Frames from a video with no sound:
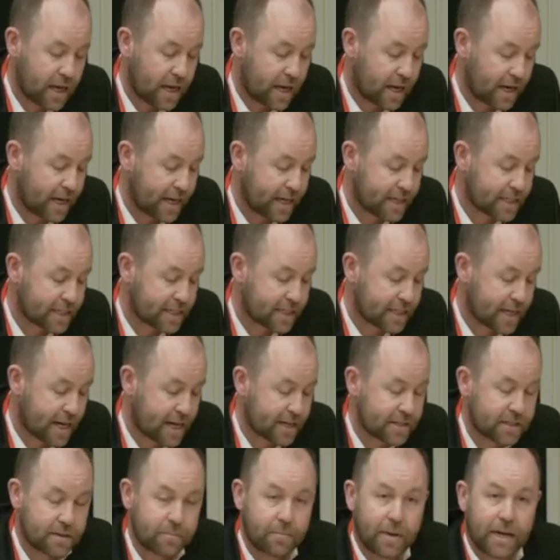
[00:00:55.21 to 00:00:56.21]
Latest
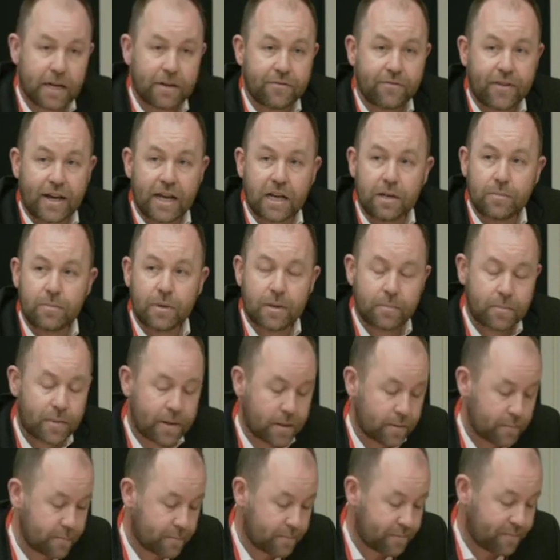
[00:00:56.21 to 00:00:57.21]
data made available
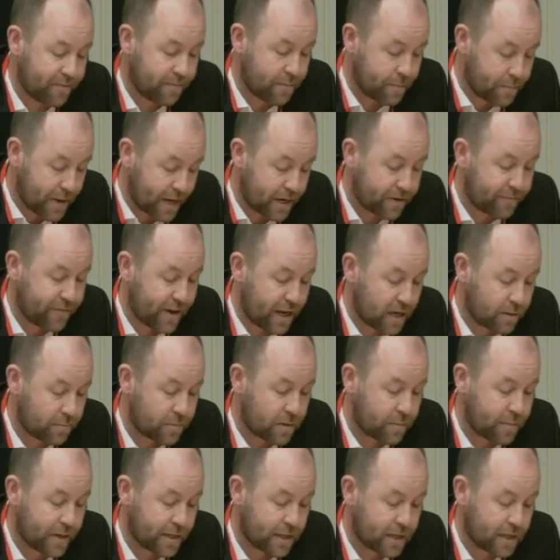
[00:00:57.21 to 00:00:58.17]
by